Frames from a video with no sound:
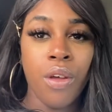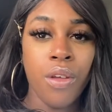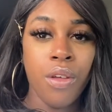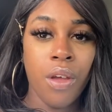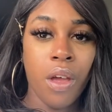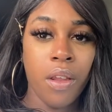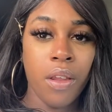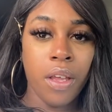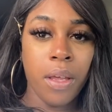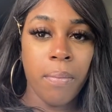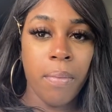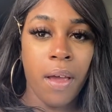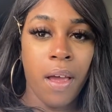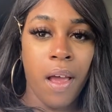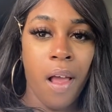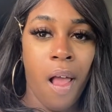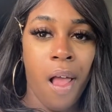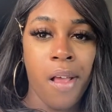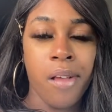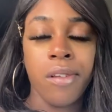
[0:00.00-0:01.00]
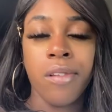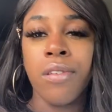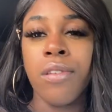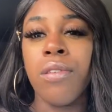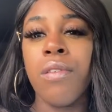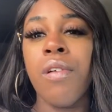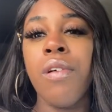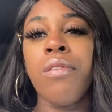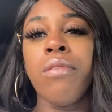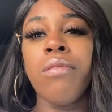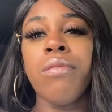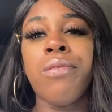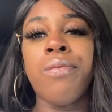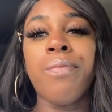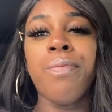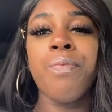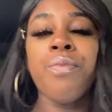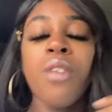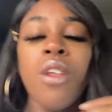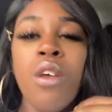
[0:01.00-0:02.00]
Yeah, look at my eyes.
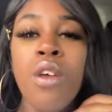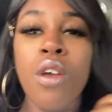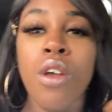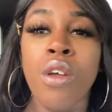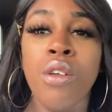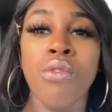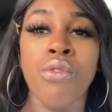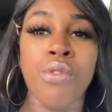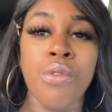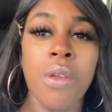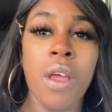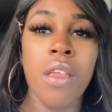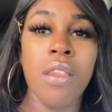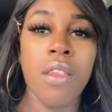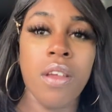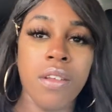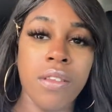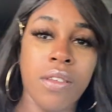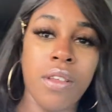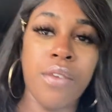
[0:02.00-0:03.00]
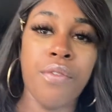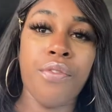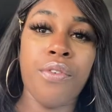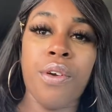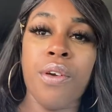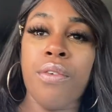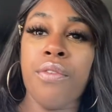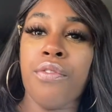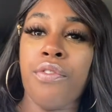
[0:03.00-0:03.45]
Do they look different